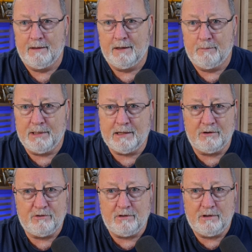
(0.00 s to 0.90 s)

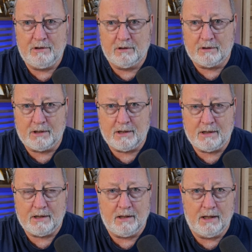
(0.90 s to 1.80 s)
because your
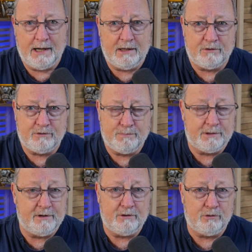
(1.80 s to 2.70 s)
clients,
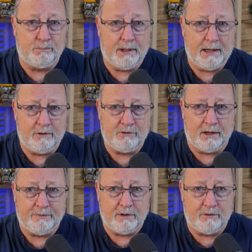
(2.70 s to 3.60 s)
potential buyers
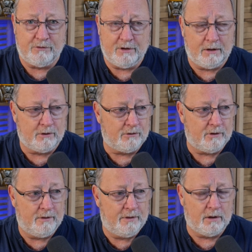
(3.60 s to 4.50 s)
out there and sellers,
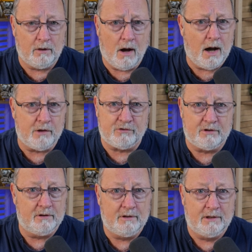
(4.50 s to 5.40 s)
they're lost.
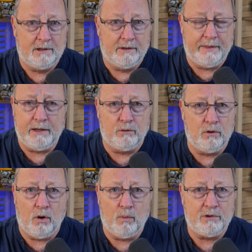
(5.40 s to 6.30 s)
They don't know
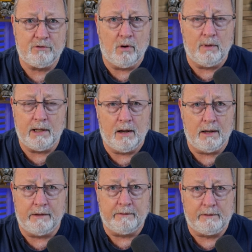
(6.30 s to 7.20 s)
what's going
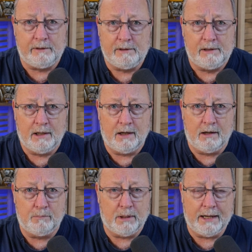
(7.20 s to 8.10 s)
on. Uh,
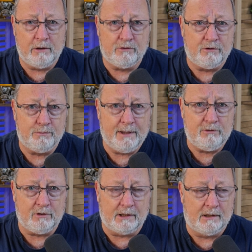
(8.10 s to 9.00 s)
buyers
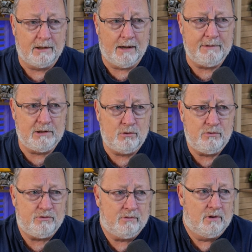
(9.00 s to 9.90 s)
especially. I mean,
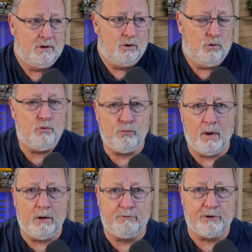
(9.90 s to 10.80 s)
who's who's
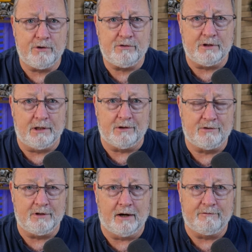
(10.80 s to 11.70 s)
well versed in this
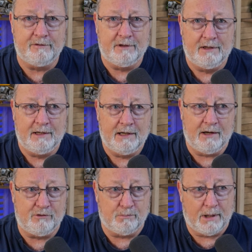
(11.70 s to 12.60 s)
stuff?
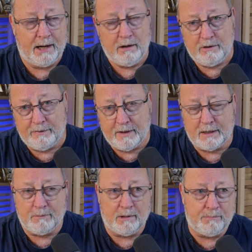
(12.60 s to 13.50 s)
as a buyer, you're thinking
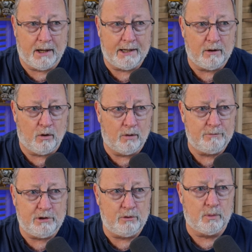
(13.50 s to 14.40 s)
about buying a home. Do
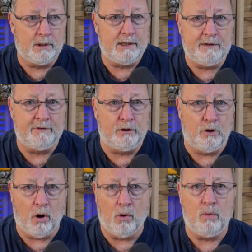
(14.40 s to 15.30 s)
you really even
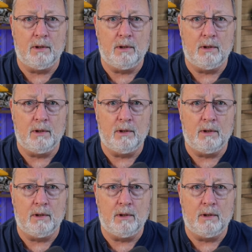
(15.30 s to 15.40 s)
know